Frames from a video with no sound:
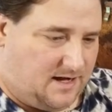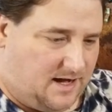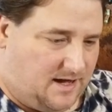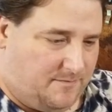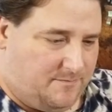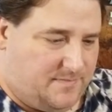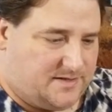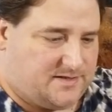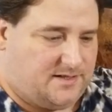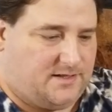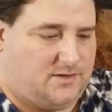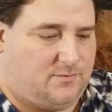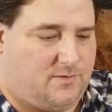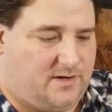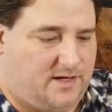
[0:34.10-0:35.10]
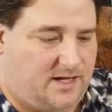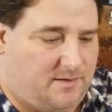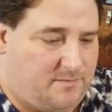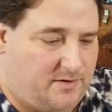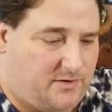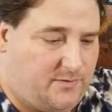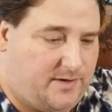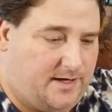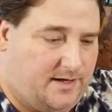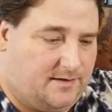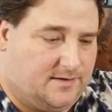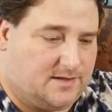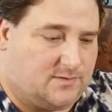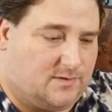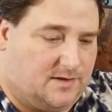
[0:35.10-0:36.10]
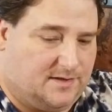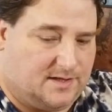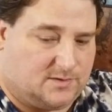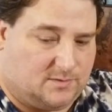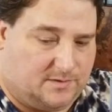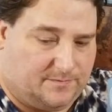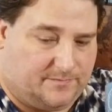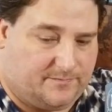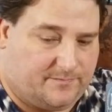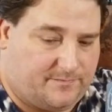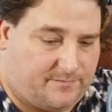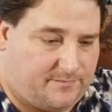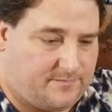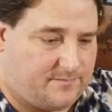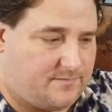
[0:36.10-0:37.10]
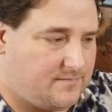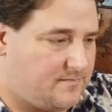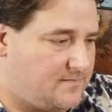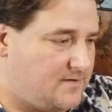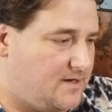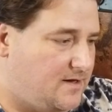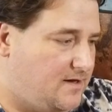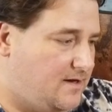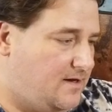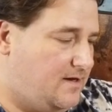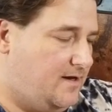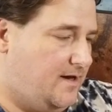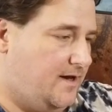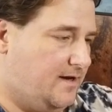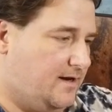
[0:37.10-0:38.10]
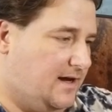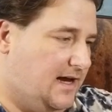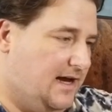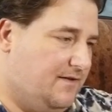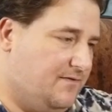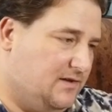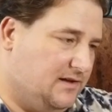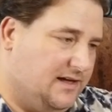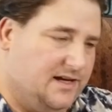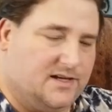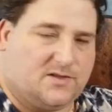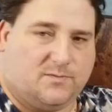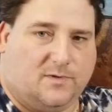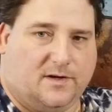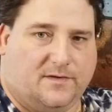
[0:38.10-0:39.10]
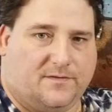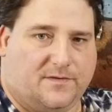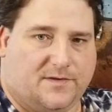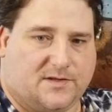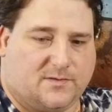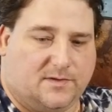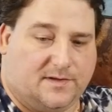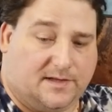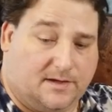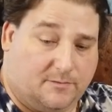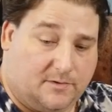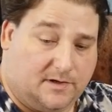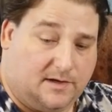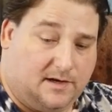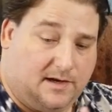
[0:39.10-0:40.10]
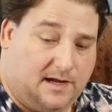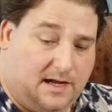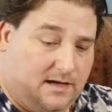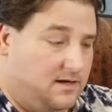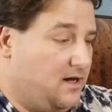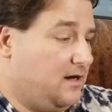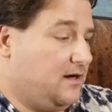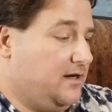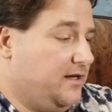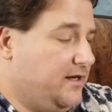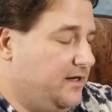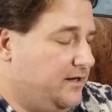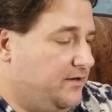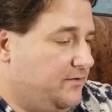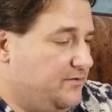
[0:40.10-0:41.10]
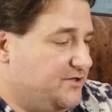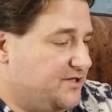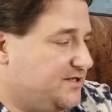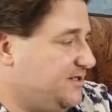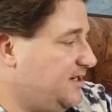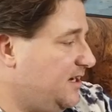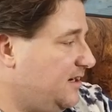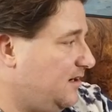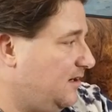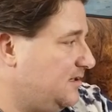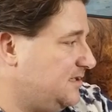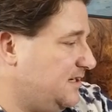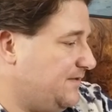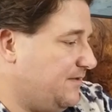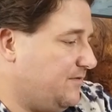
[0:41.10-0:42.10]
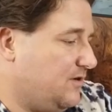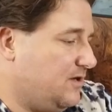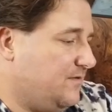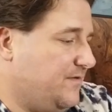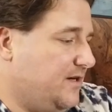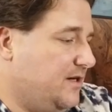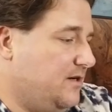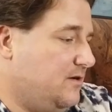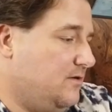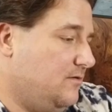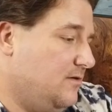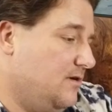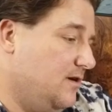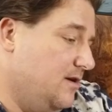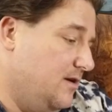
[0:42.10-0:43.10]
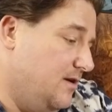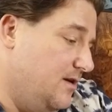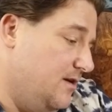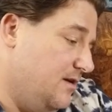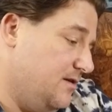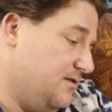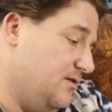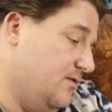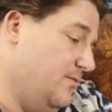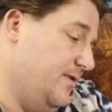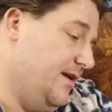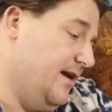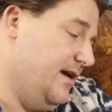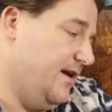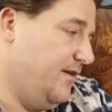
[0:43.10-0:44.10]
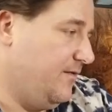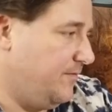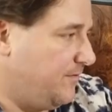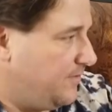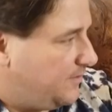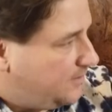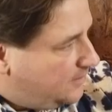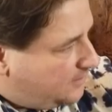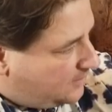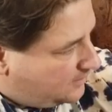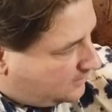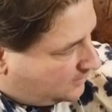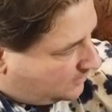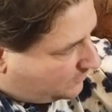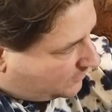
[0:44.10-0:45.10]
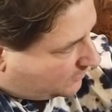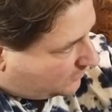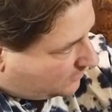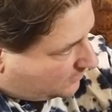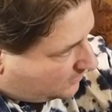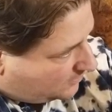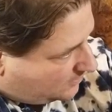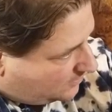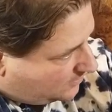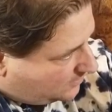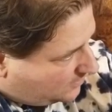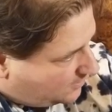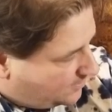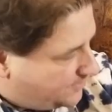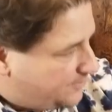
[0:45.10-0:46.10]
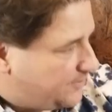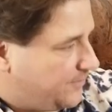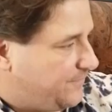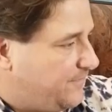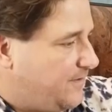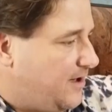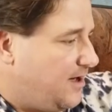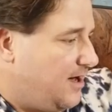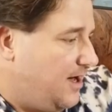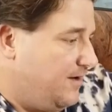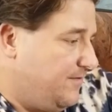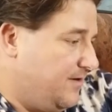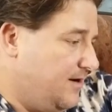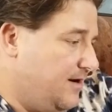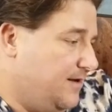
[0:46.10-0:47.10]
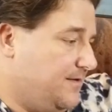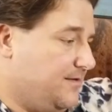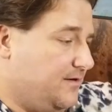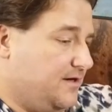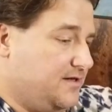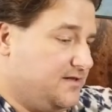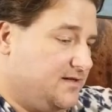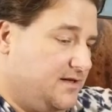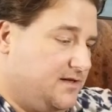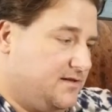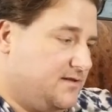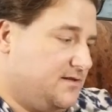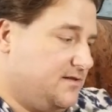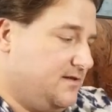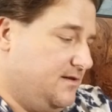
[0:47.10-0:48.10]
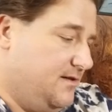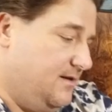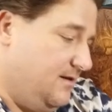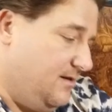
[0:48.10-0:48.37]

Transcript: I'm missing the one in between this one and this one. And I have the latest one for this one that we're not going to get into just yet. I'll save that for the video. So we have number thirty-five and thirty-six.